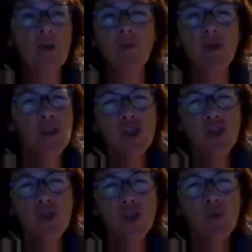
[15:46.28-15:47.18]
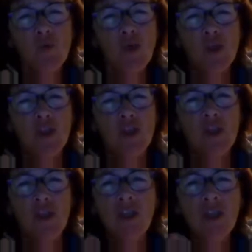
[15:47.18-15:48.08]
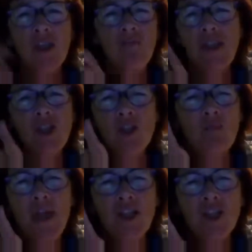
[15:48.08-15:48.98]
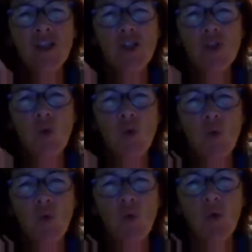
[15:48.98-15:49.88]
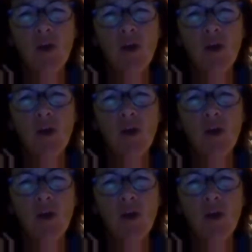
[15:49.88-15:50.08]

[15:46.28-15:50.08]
I'm not so sure she would. She didn't mention pension at all.